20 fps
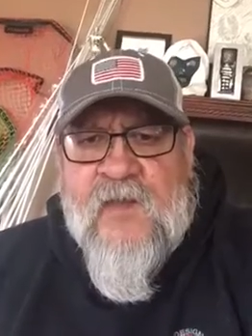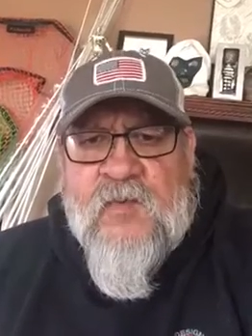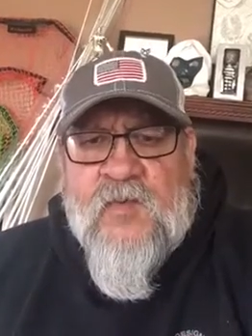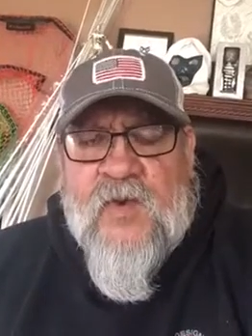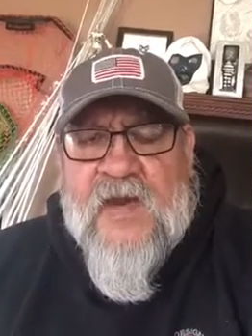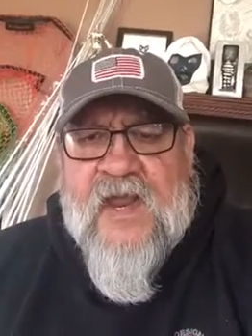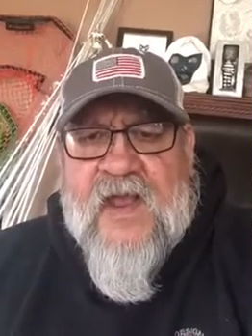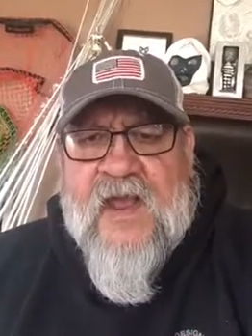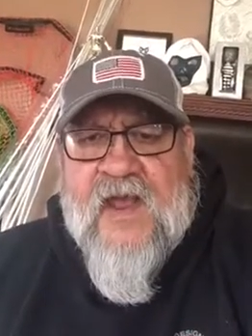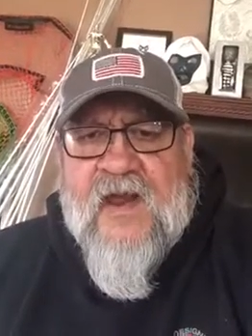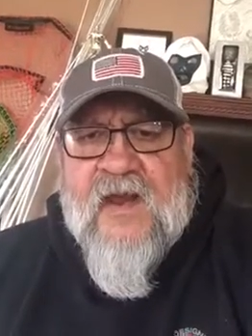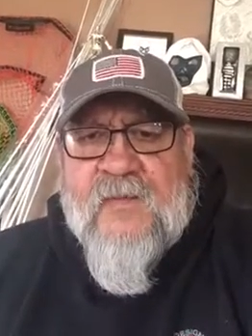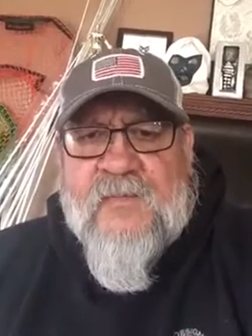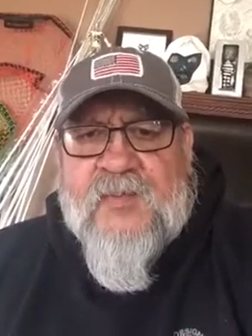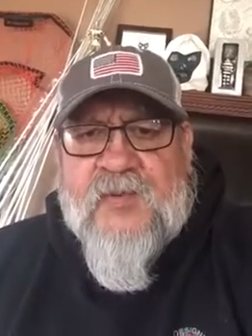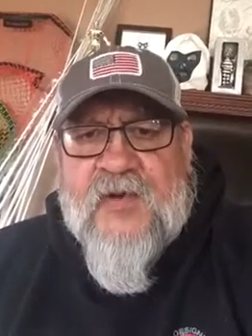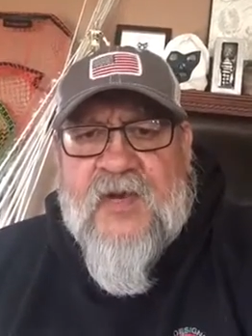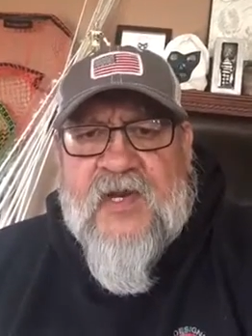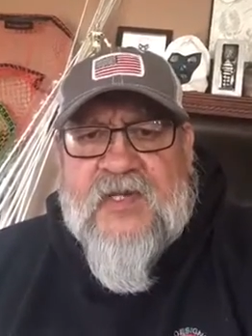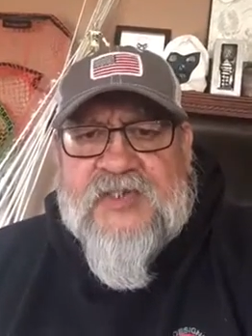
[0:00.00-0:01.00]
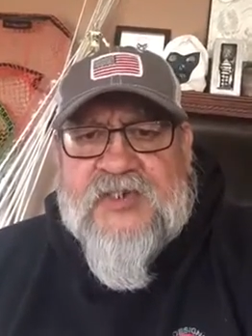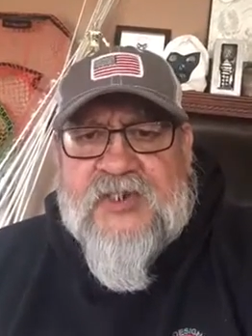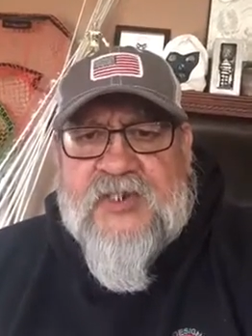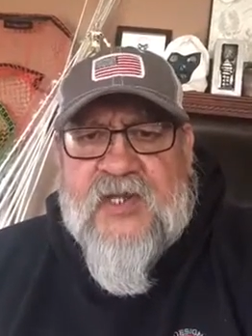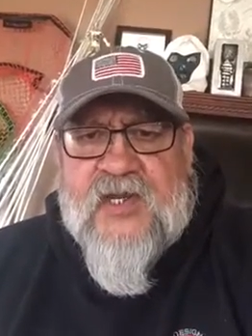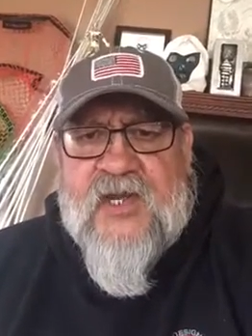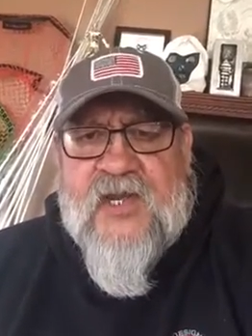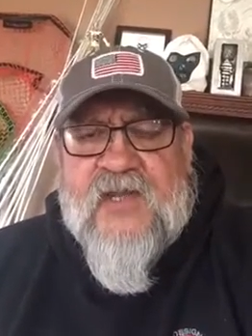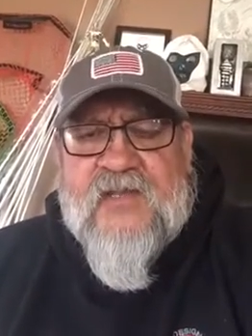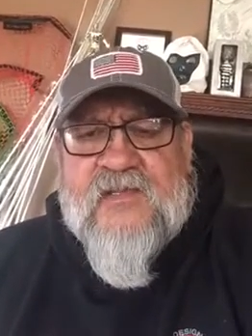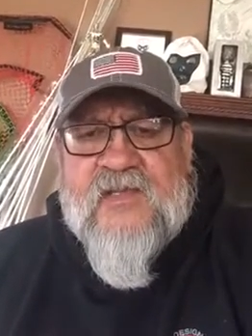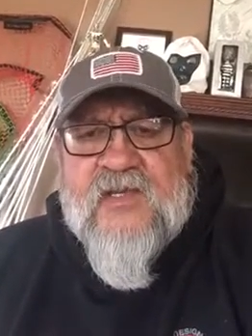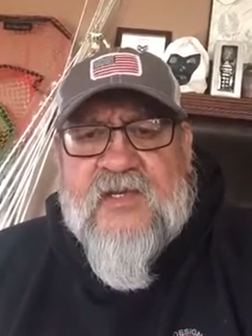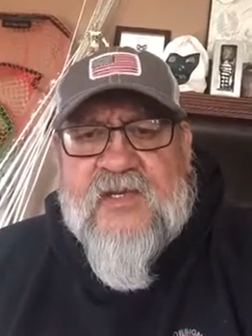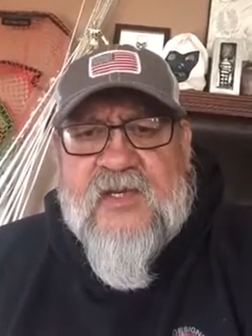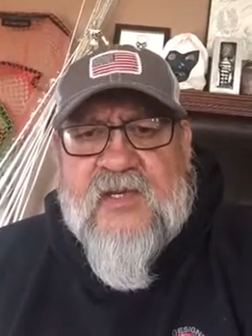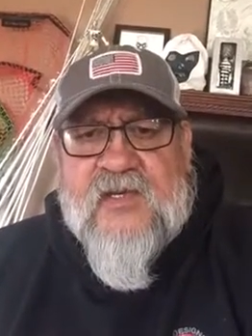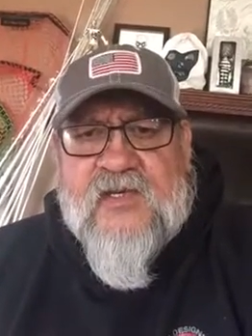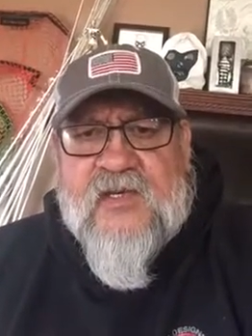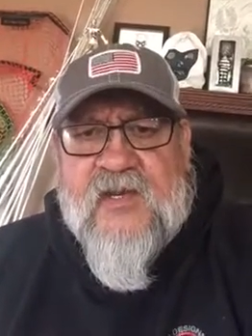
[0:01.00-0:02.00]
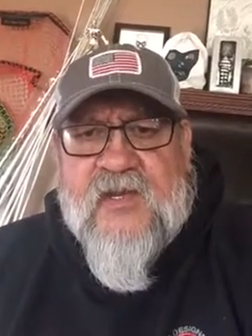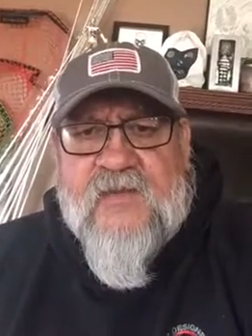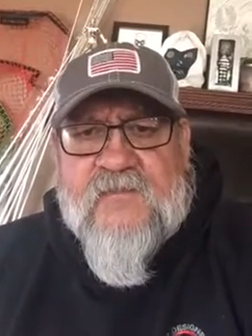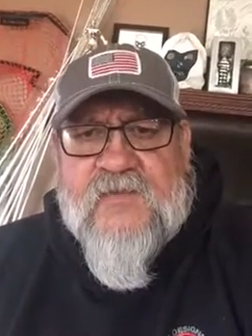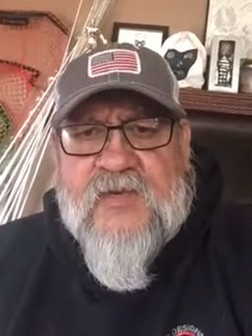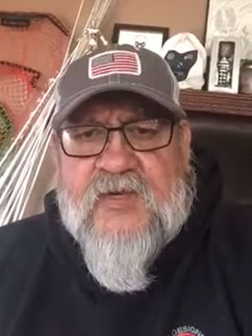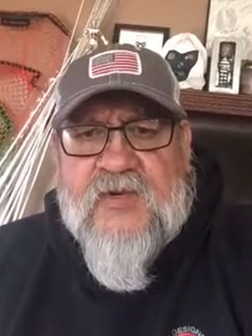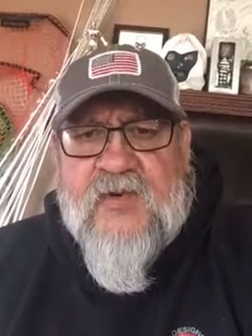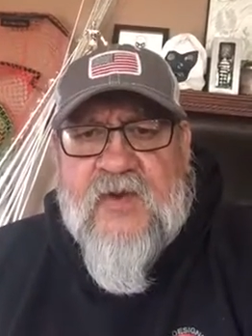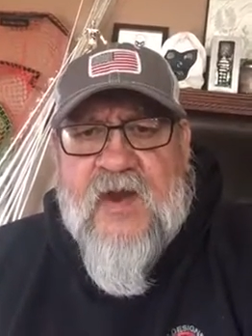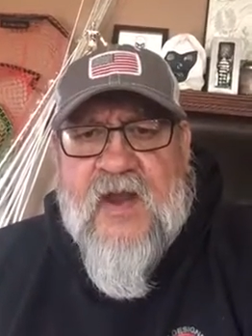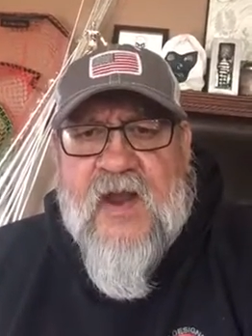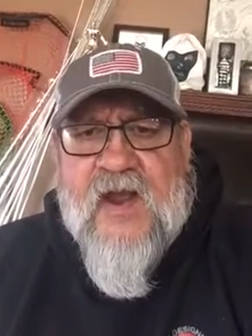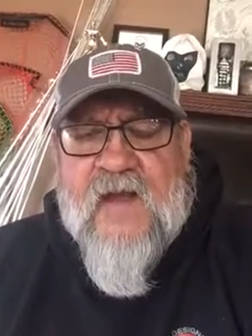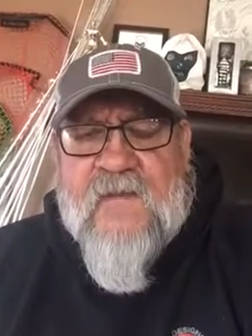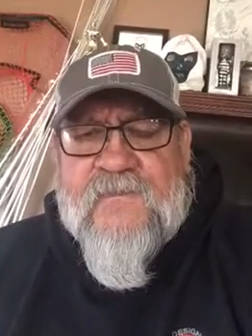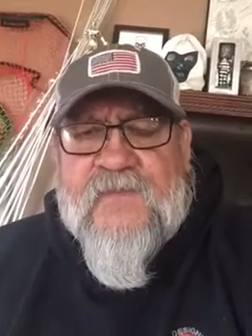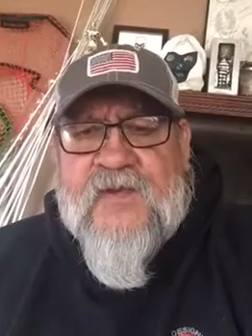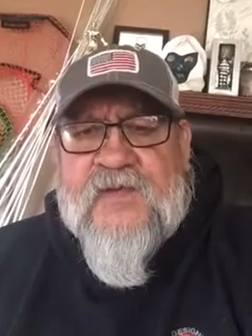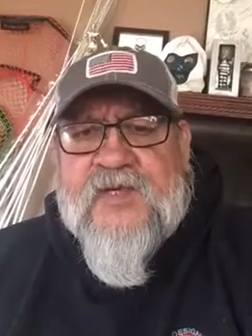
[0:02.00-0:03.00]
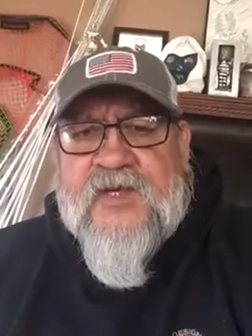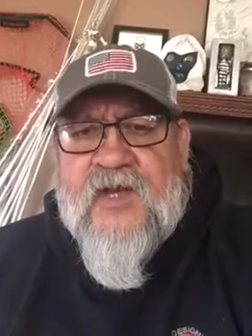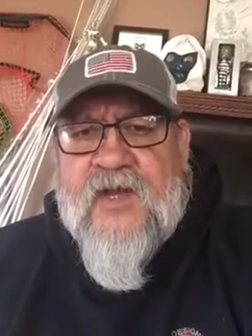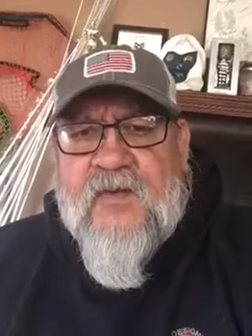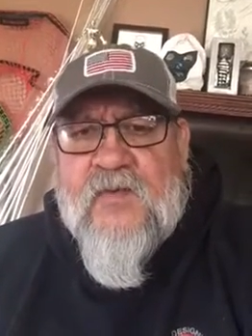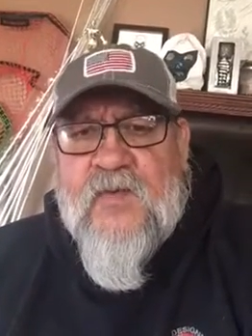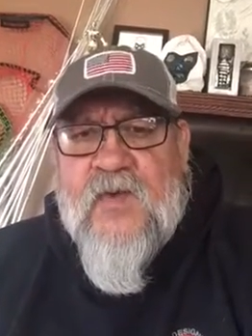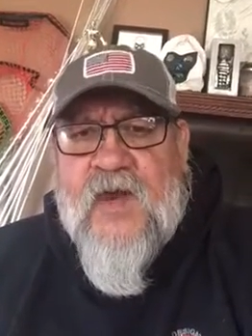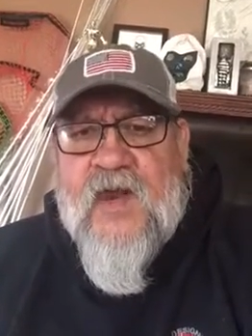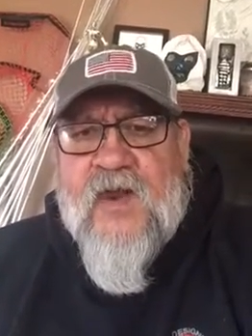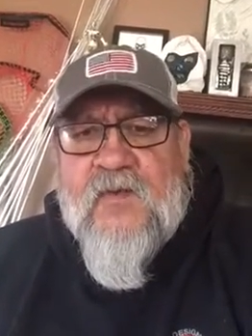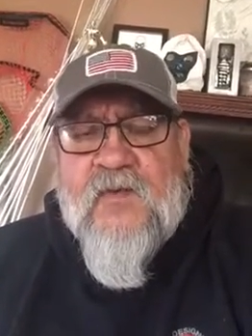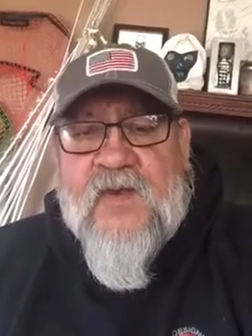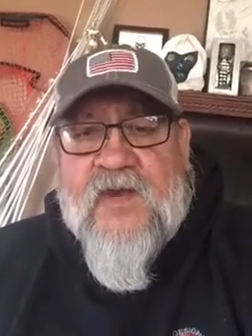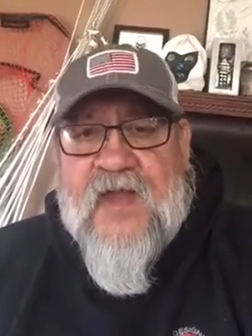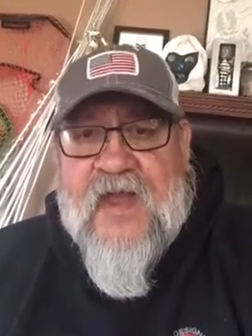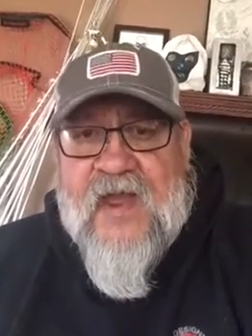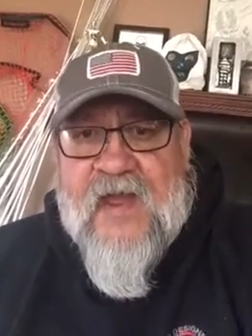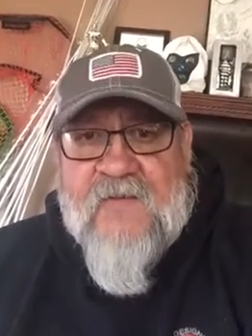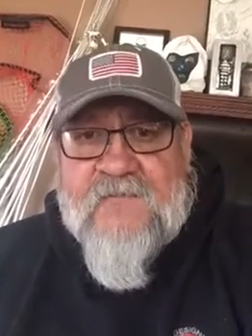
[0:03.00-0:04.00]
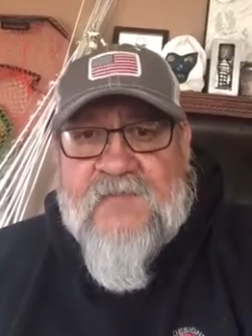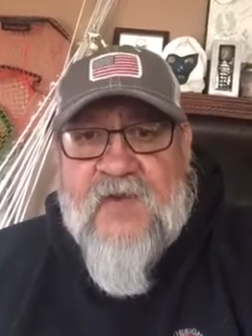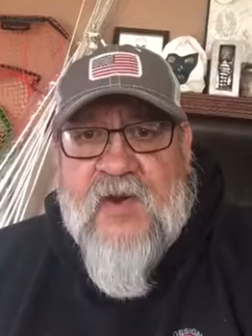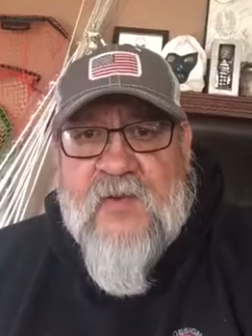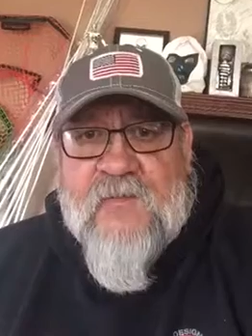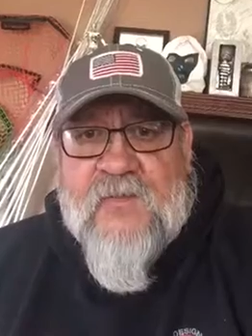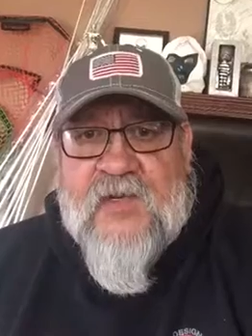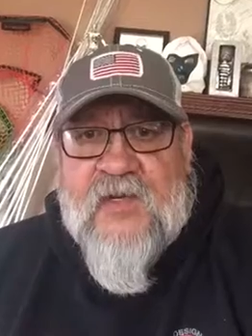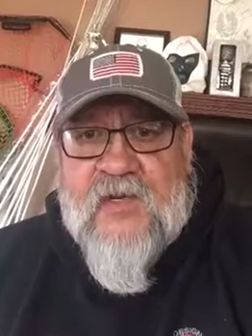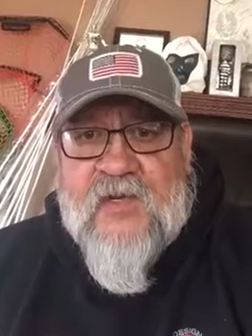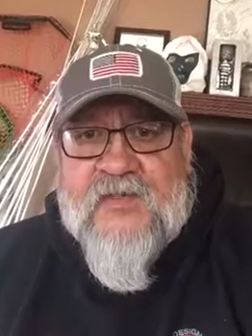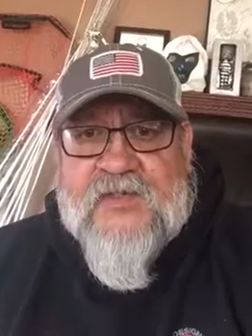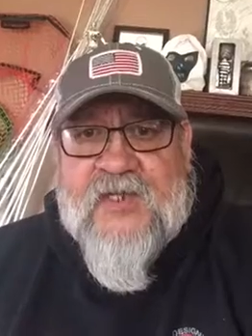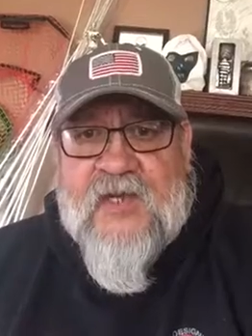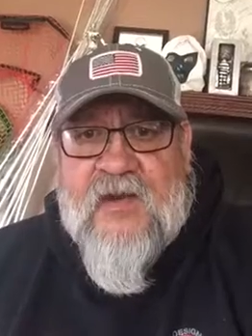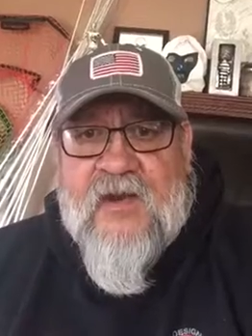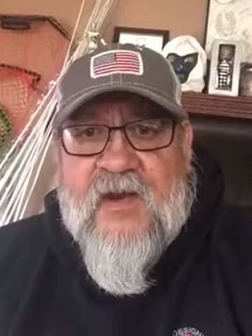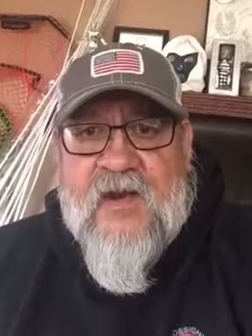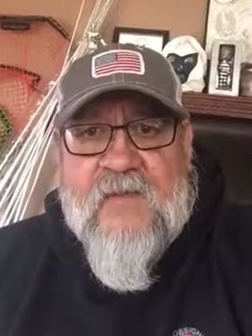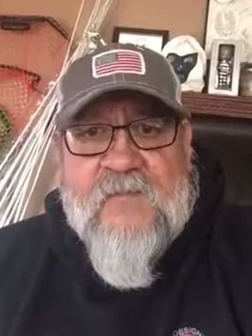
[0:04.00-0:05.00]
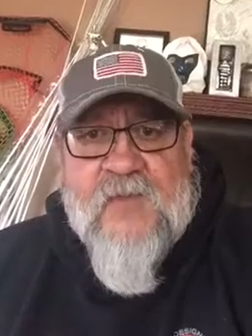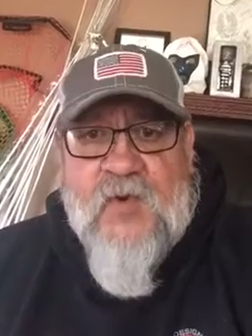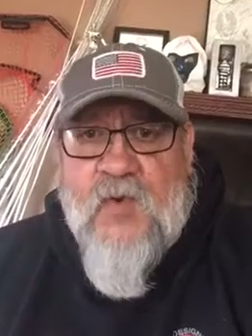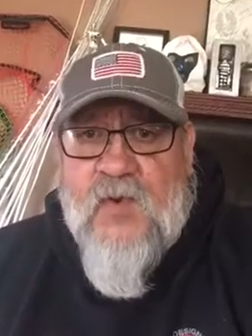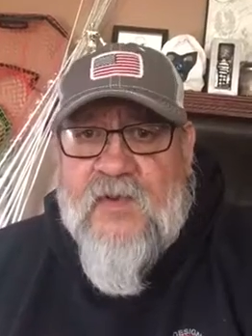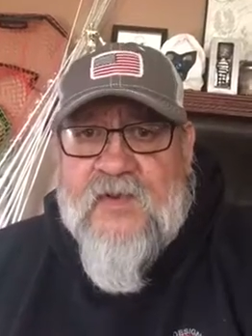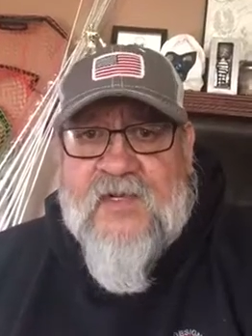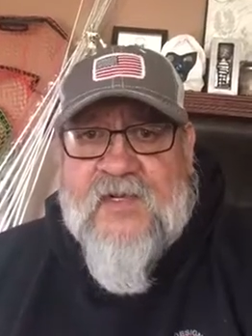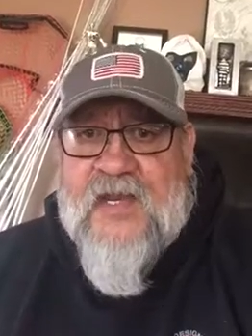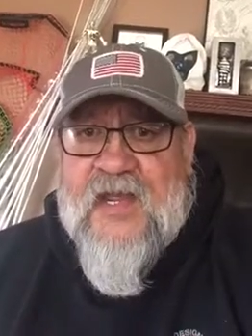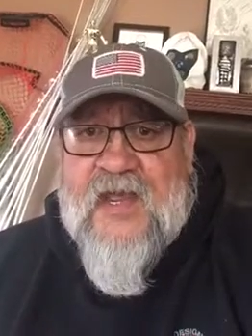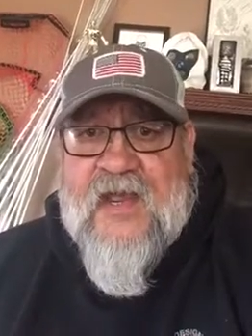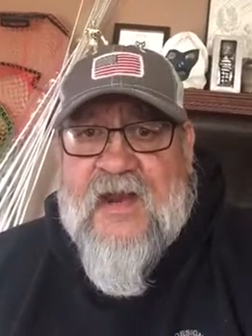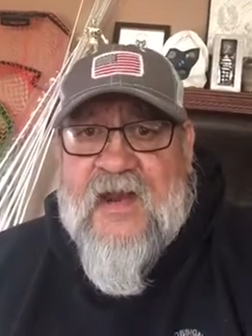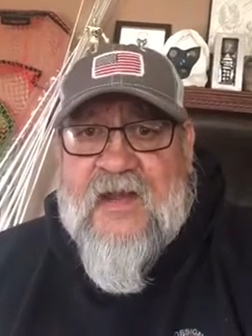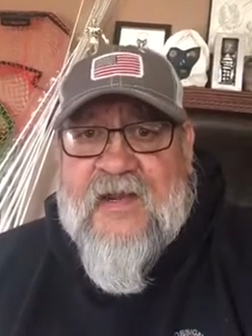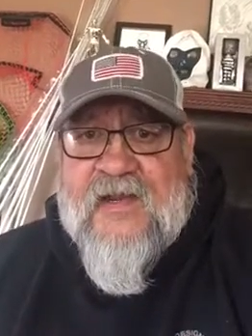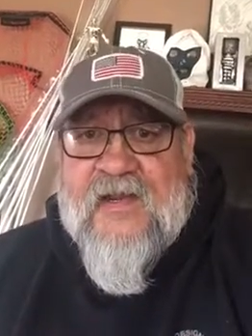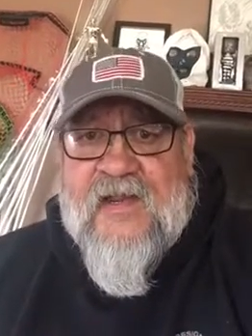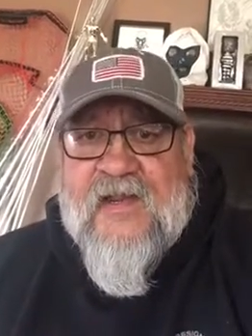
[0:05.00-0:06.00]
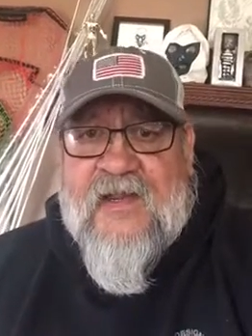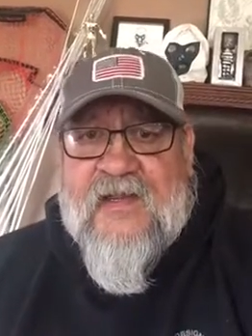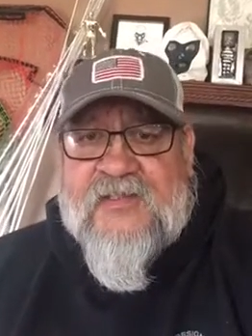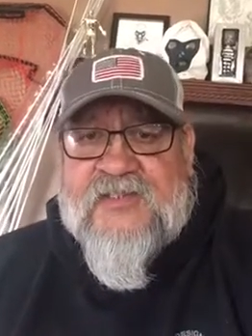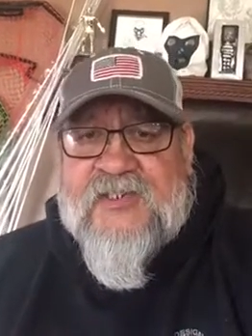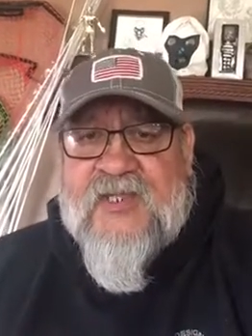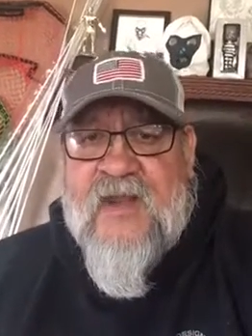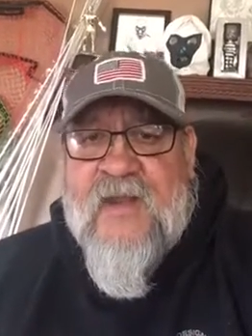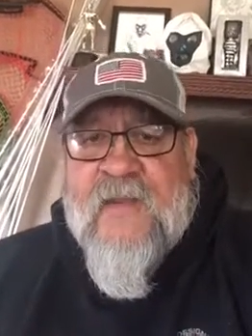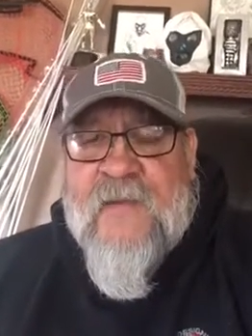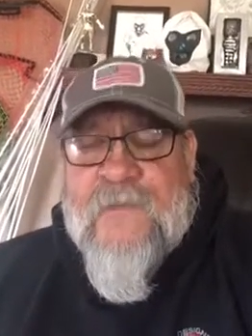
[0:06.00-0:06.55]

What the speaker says: We had a president that didn't give a crap, that done away with half our military, more than that, I guess.